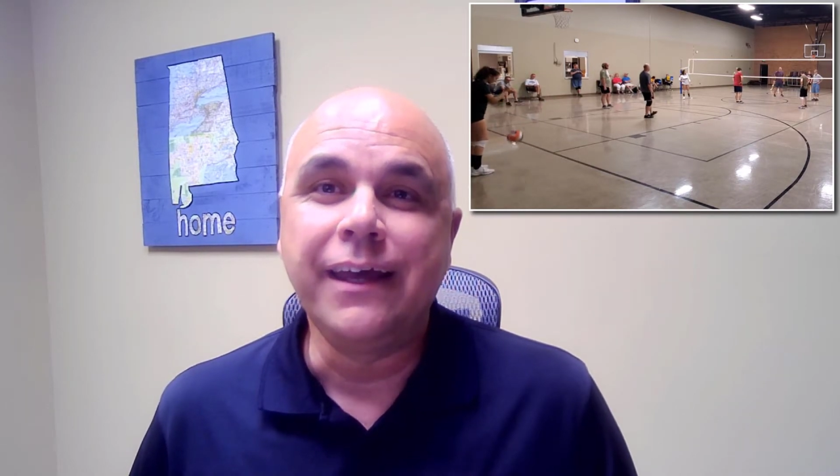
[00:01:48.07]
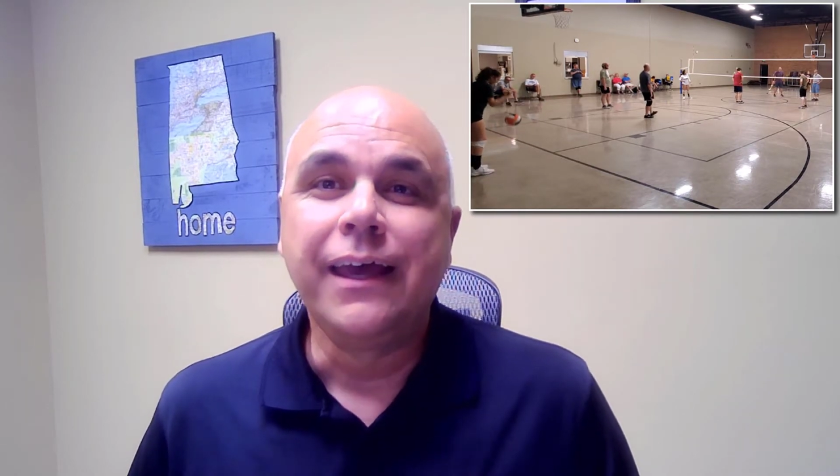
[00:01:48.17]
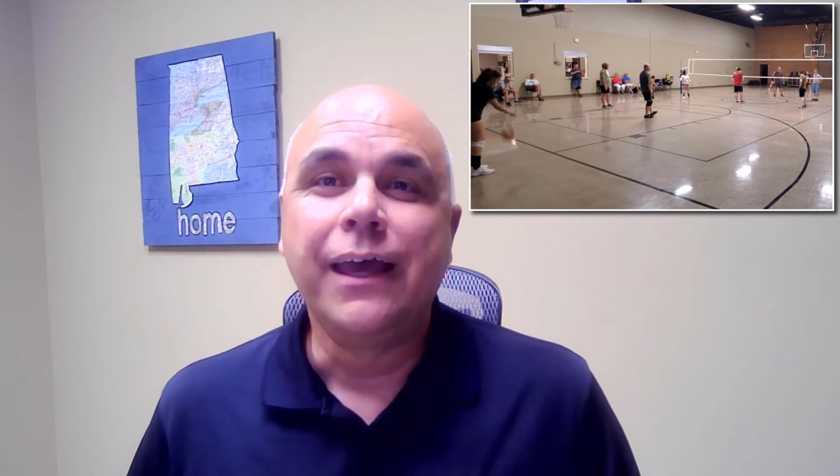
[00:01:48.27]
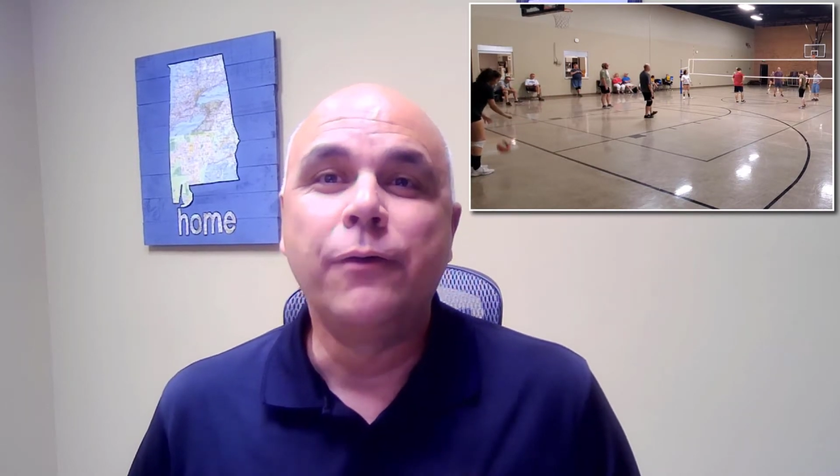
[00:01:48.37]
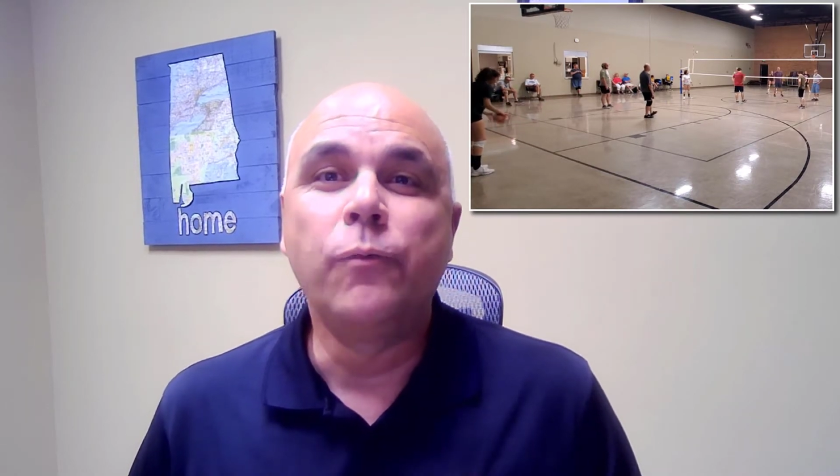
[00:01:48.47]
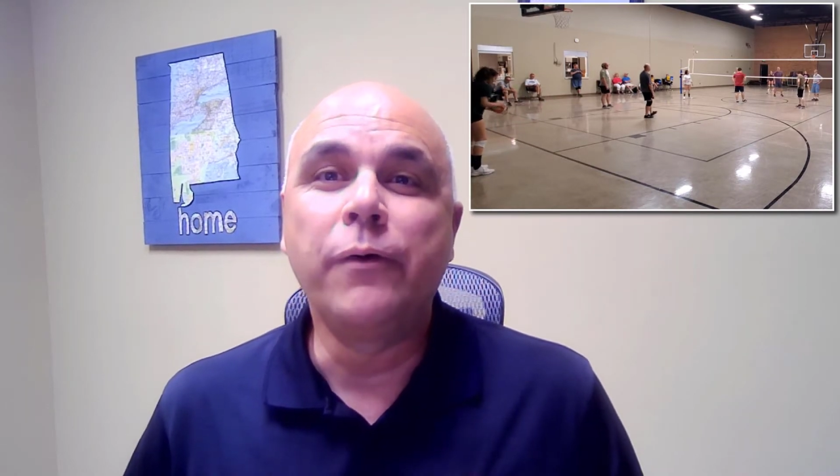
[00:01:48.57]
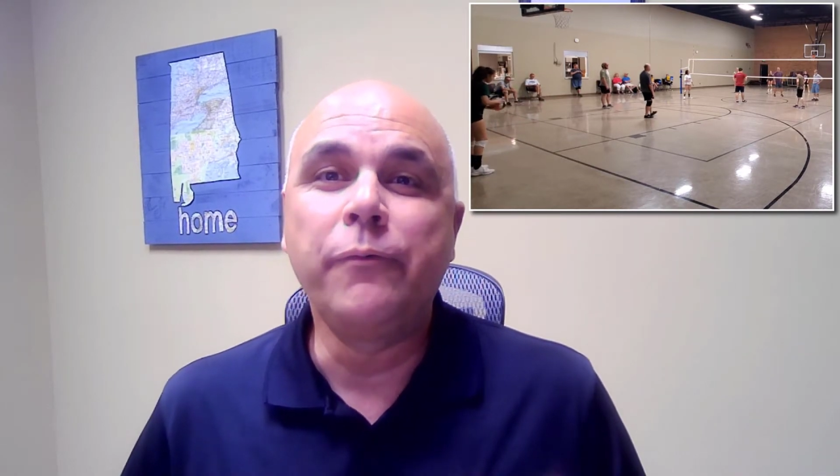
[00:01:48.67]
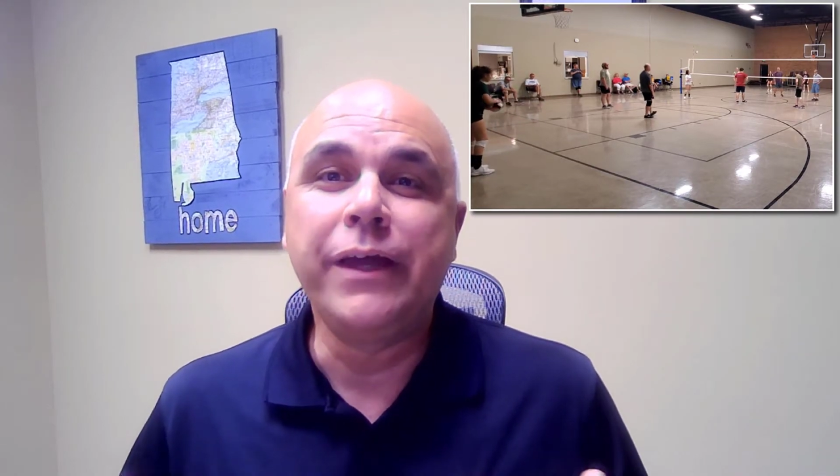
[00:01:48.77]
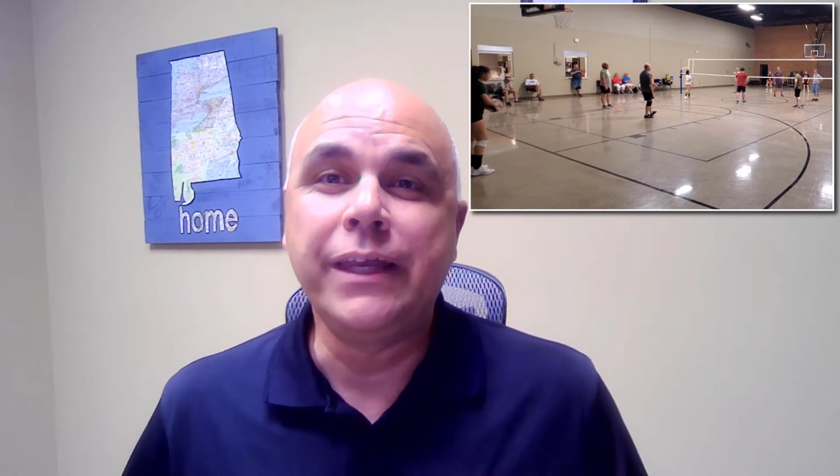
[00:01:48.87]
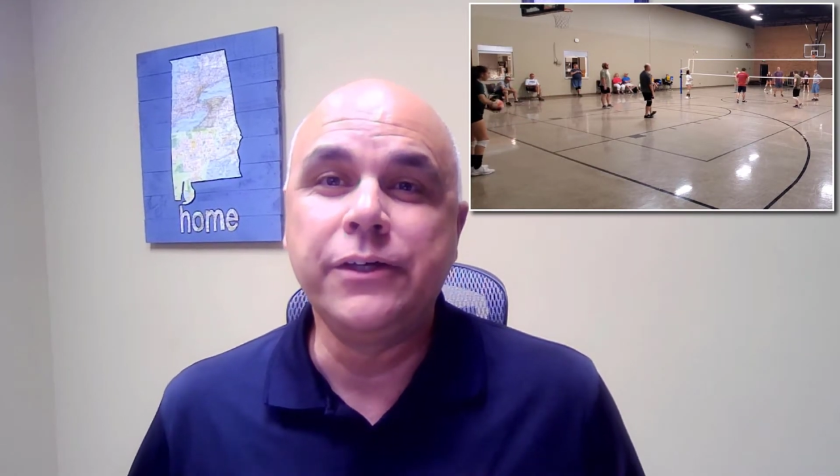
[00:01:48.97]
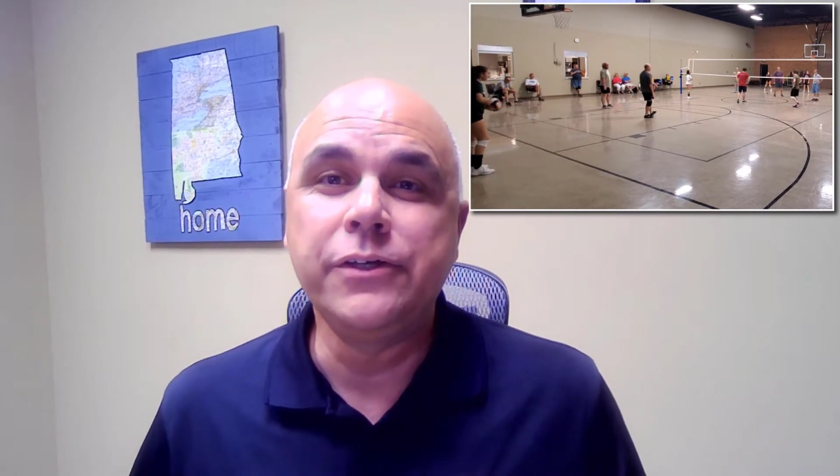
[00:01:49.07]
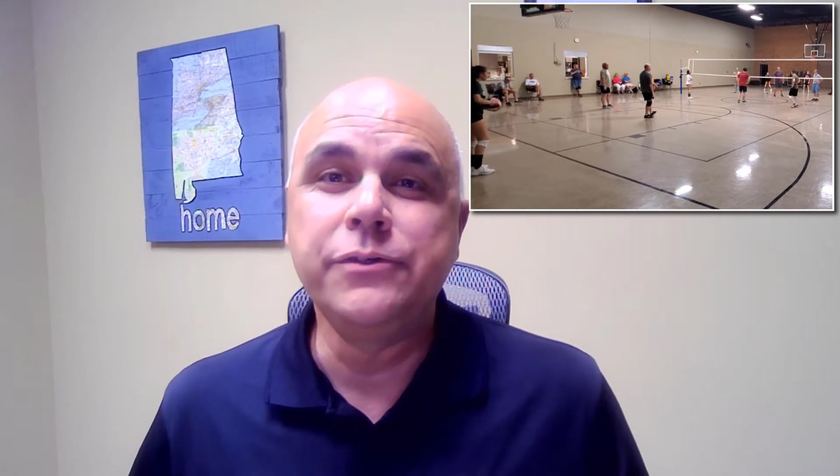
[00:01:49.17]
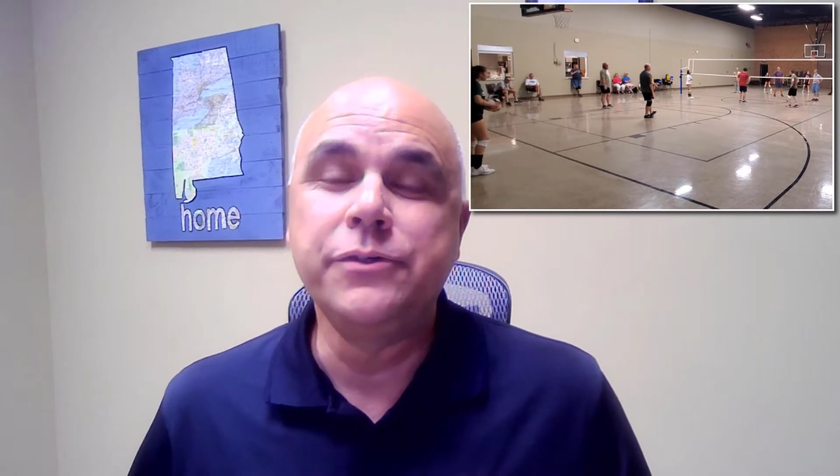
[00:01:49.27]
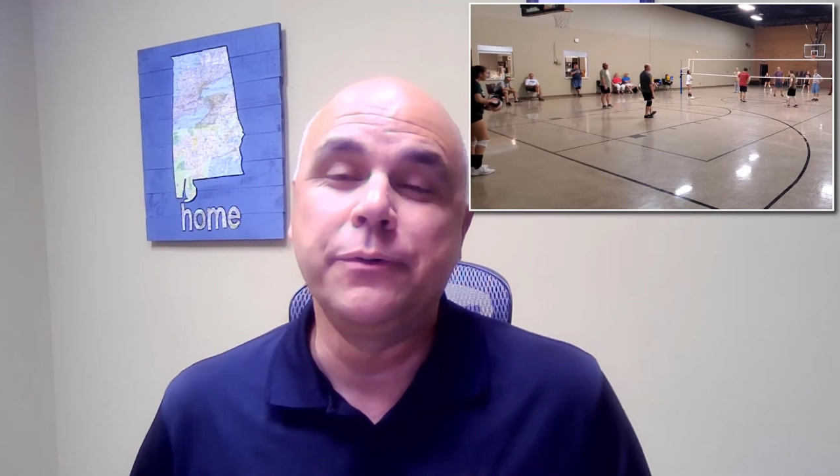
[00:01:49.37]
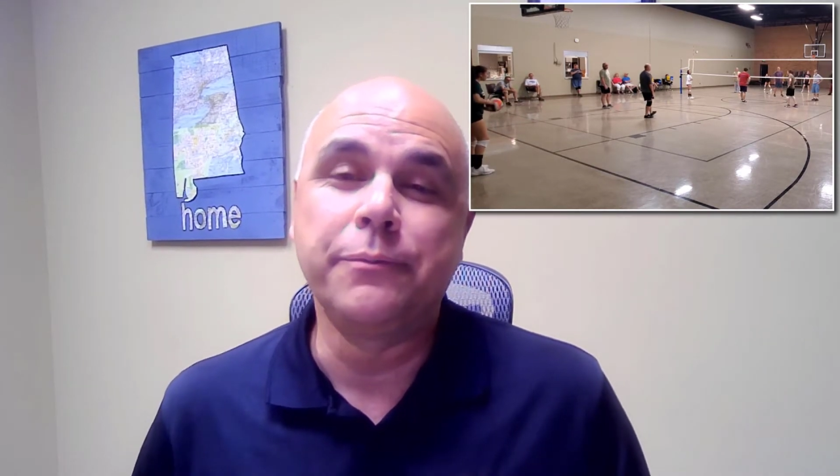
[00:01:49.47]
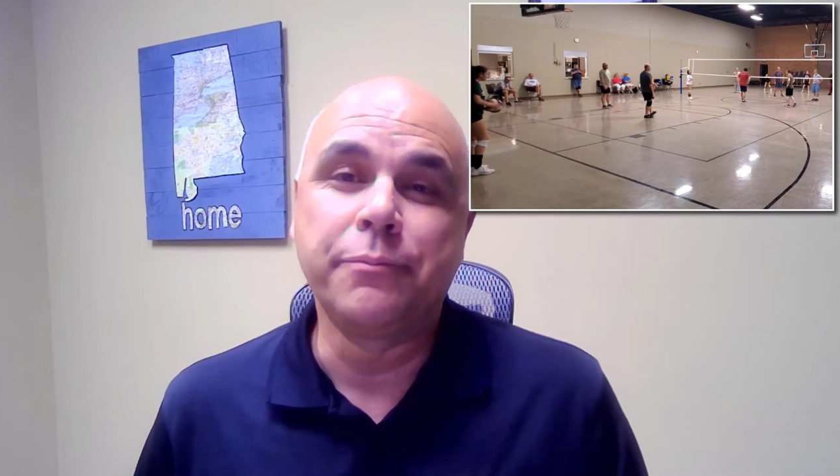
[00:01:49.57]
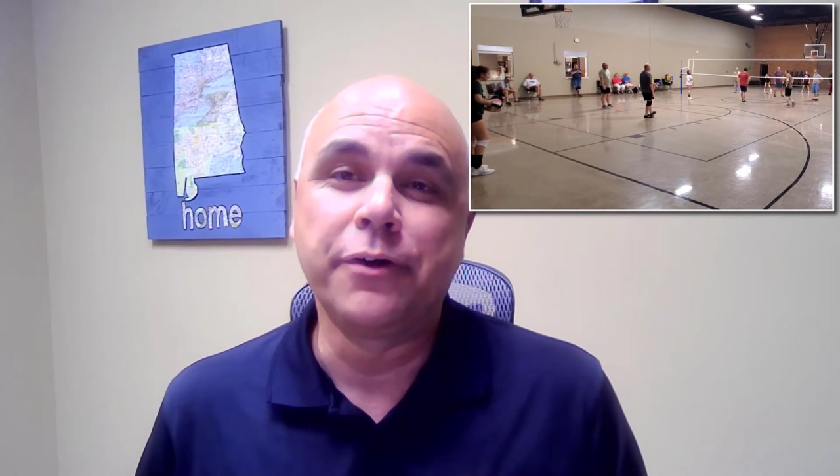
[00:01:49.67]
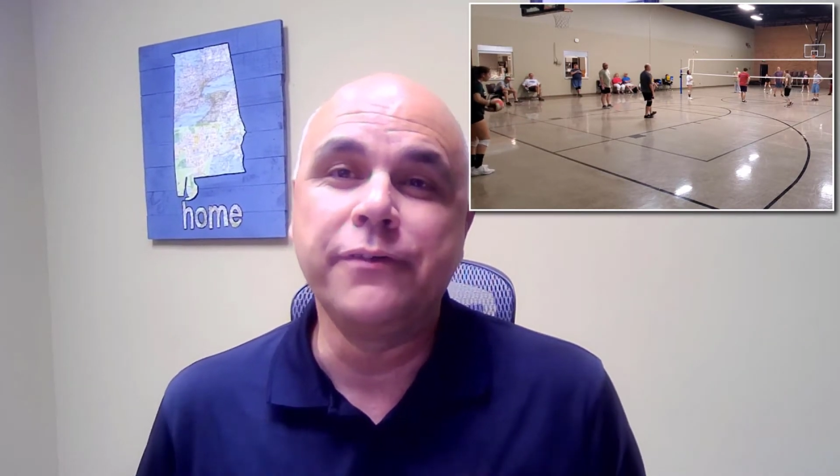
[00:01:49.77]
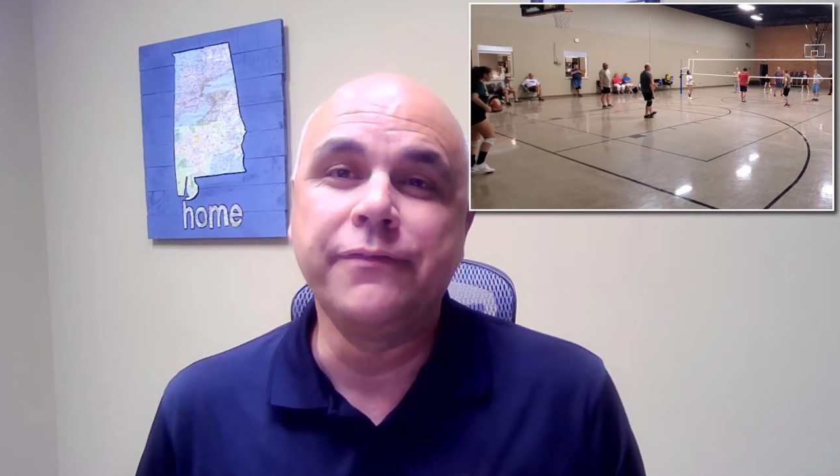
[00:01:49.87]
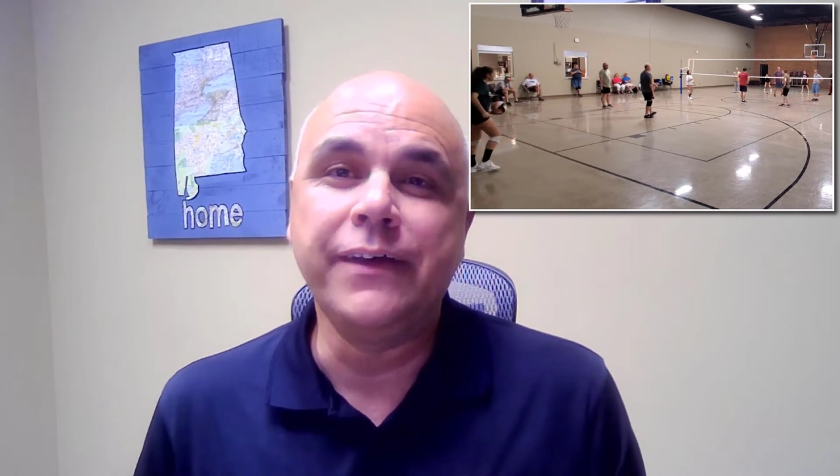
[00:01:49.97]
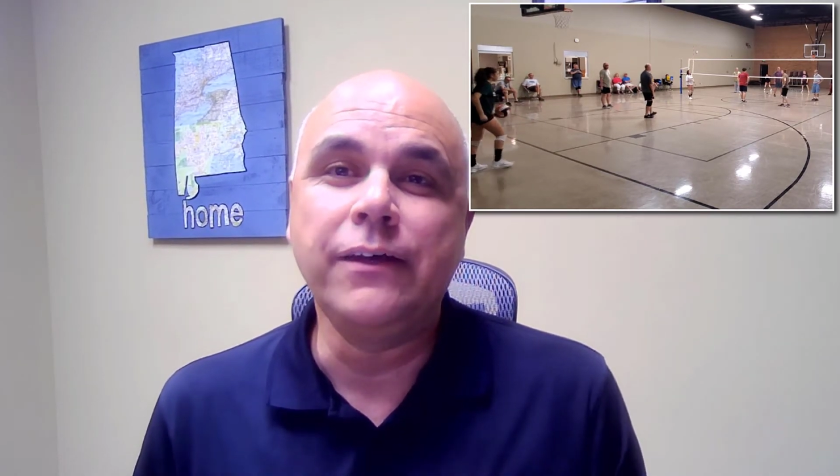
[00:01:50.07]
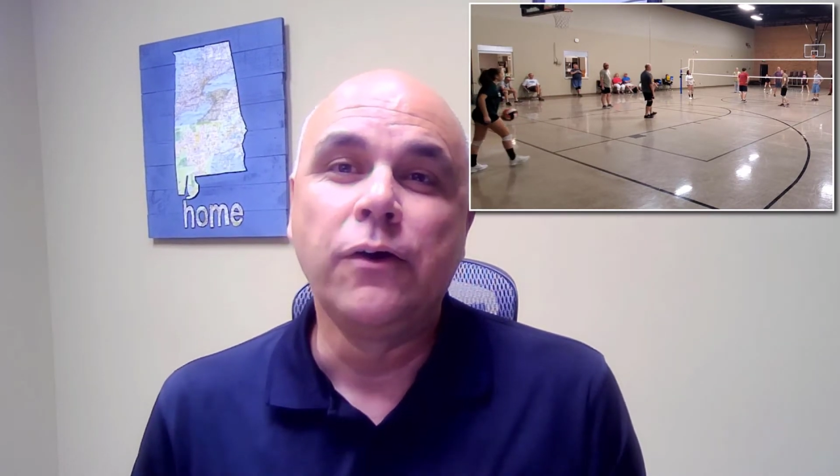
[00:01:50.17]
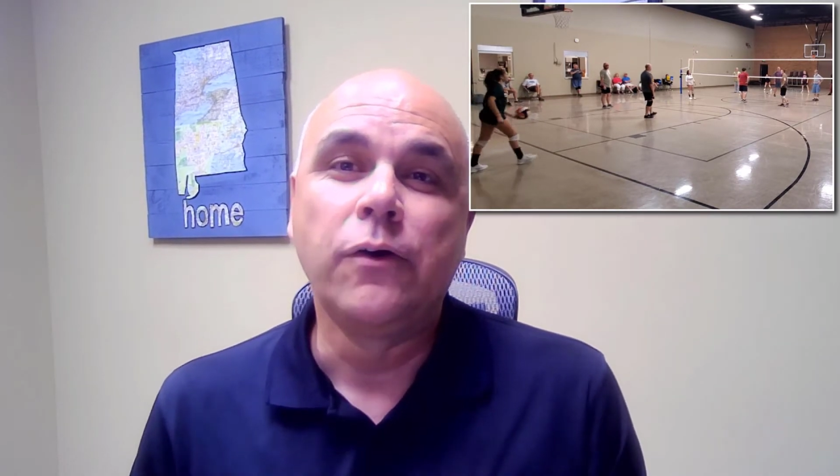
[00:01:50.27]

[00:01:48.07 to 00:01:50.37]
and what we can do to improve it